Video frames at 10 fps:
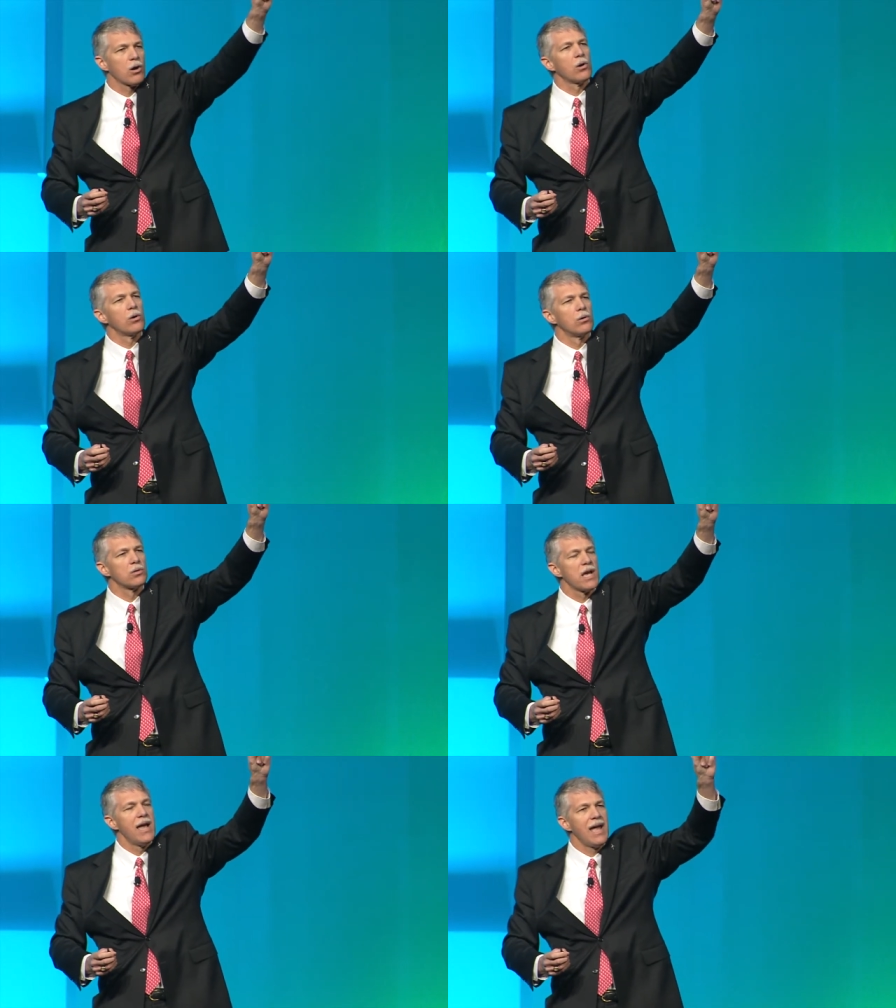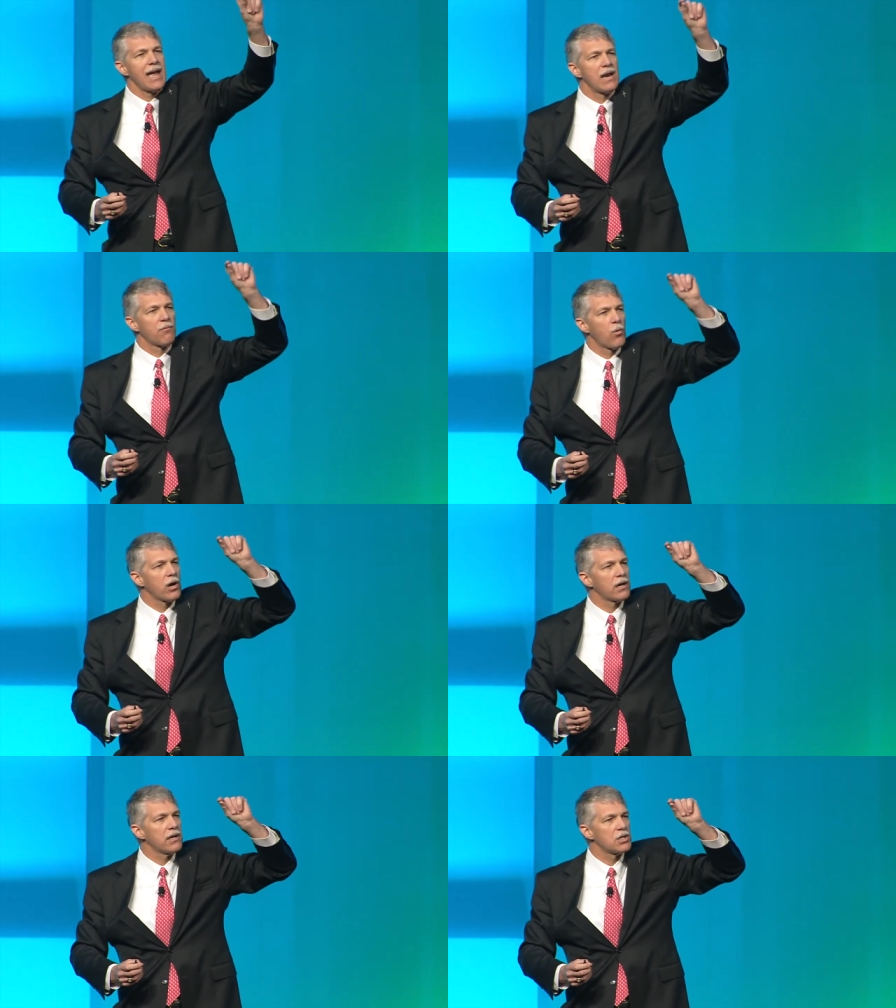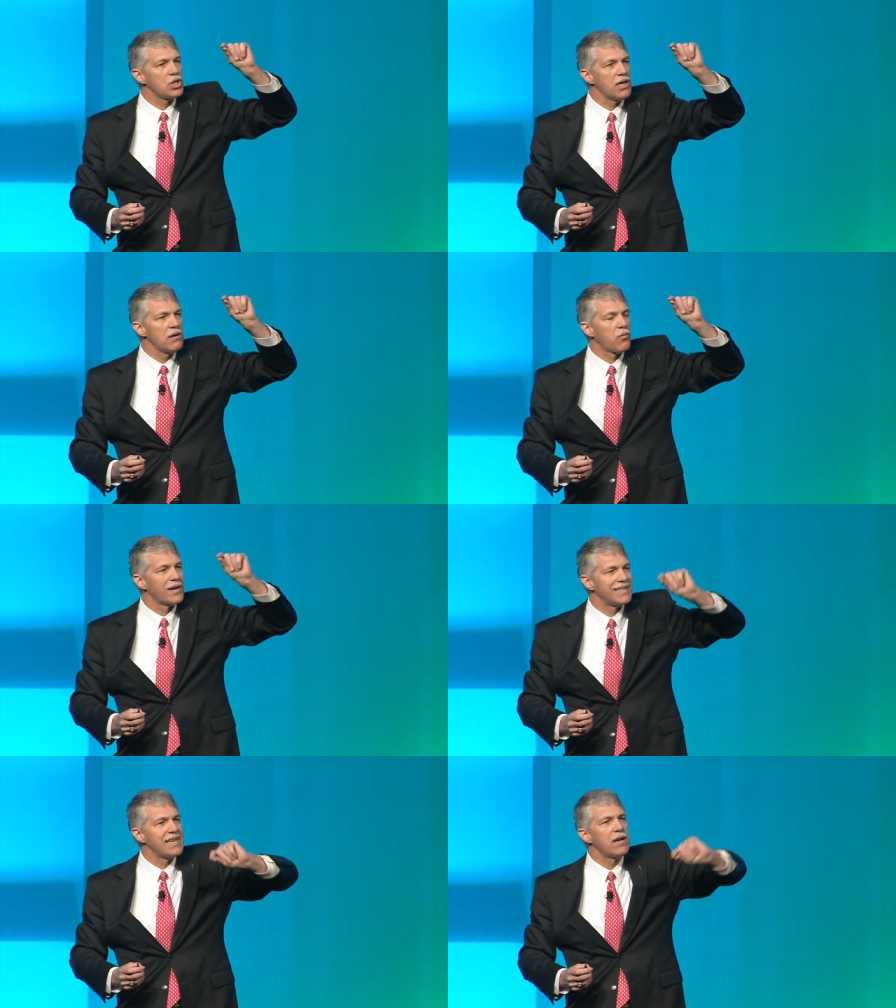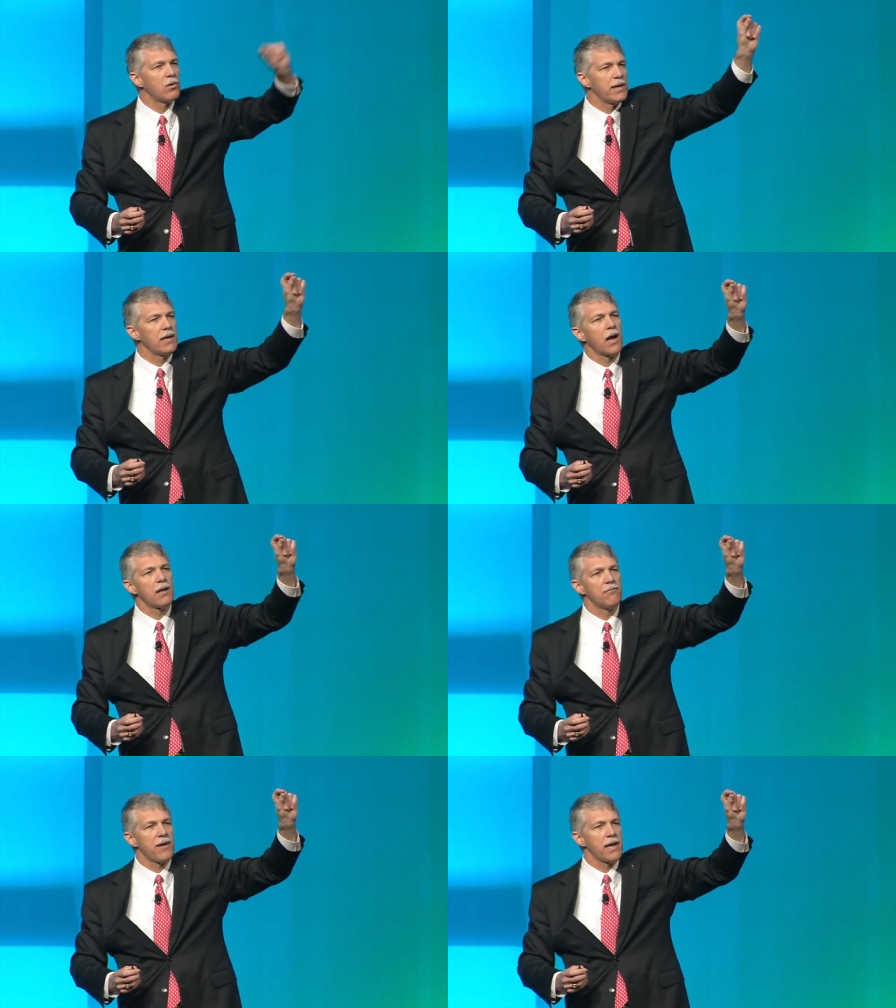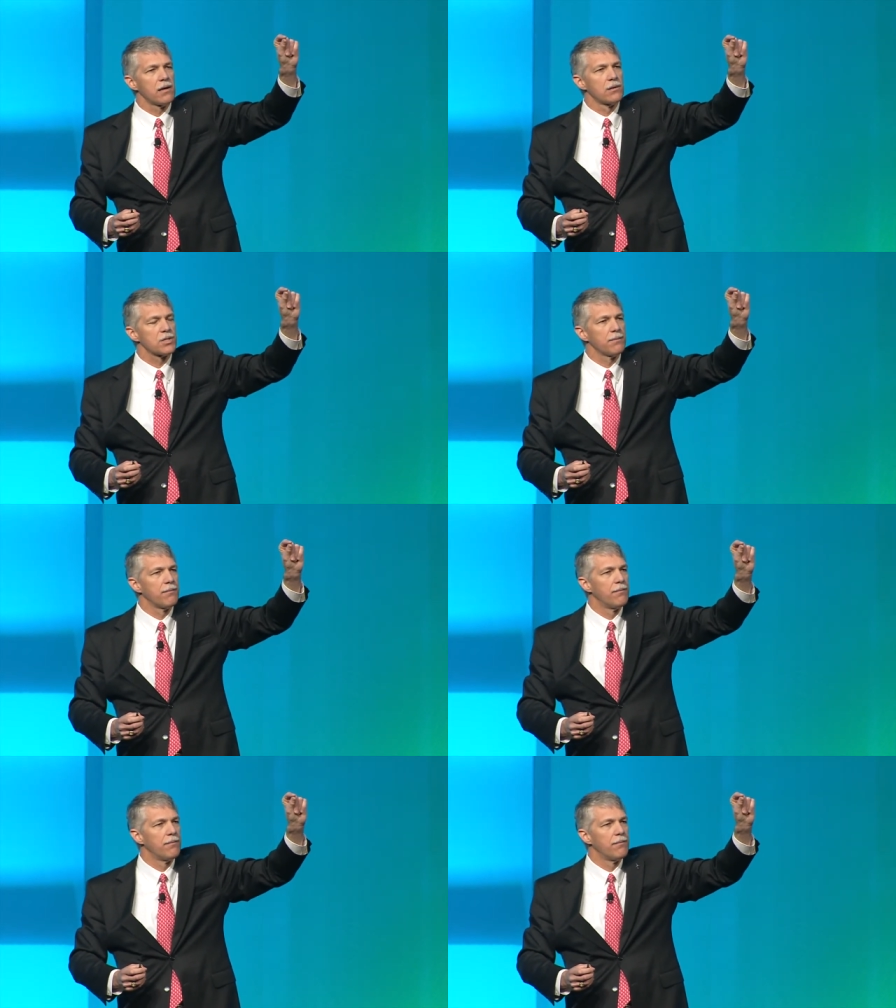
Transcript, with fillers: goals and if we're going to achieve what DOE unveils,